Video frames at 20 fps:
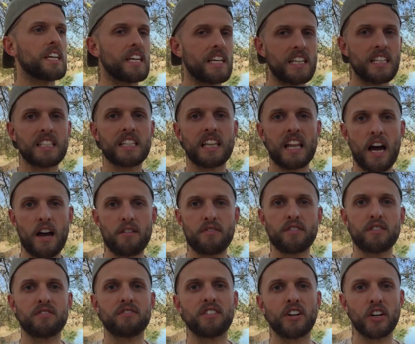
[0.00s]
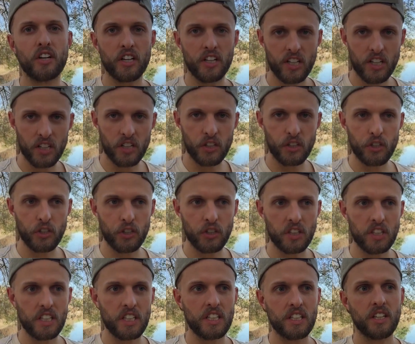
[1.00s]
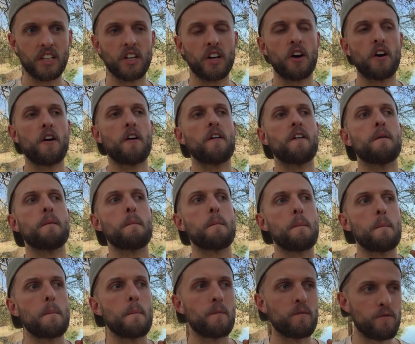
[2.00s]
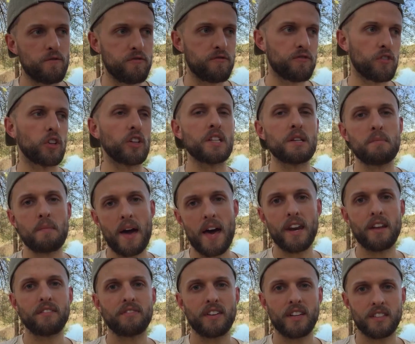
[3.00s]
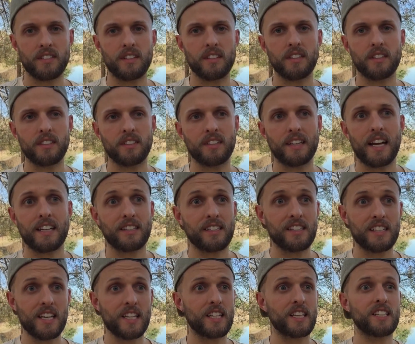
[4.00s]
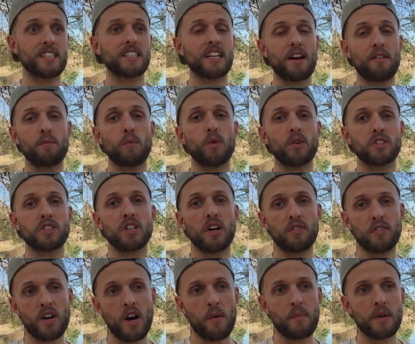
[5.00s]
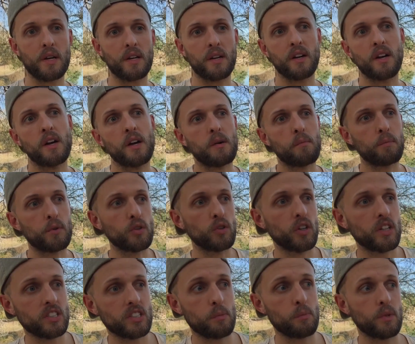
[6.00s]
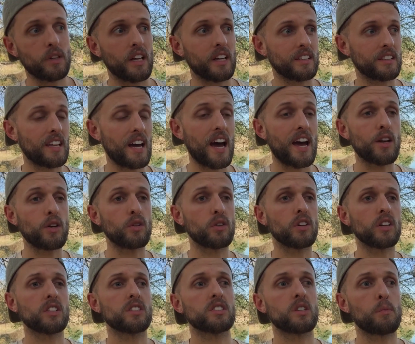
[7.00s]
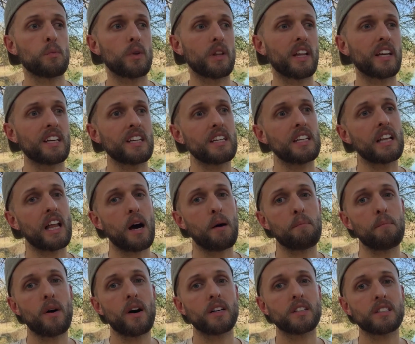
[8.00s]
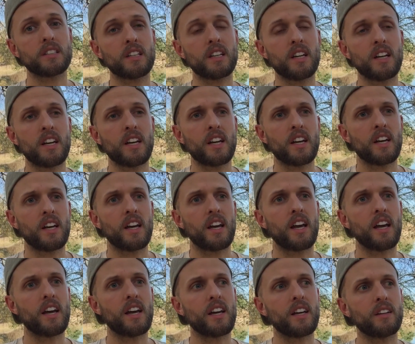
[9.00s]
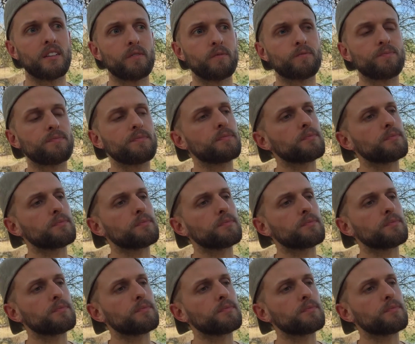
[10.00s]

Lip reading: His life is very clearly fully manifested. Not to say that he doesn't have more stuff coming, but you look at someone like that, you look at someone like Elon Musk, and